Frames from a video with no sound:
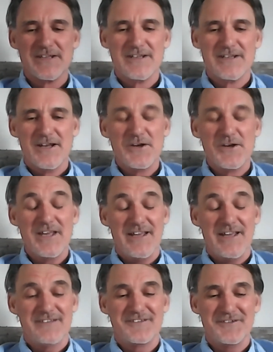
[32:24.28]
okay,
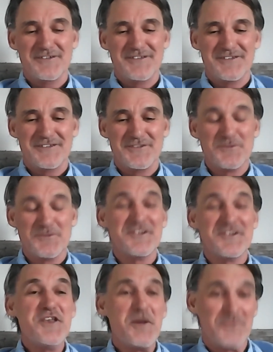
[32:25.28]
so there was a
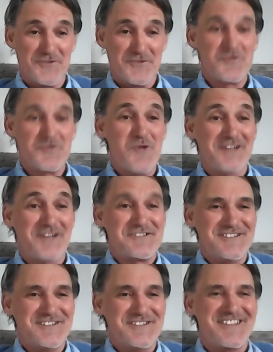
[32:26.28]
number of
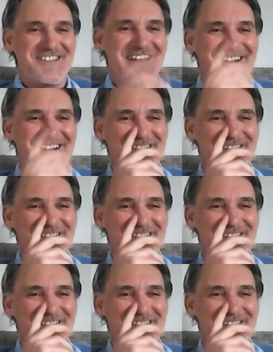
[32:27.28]
questions there.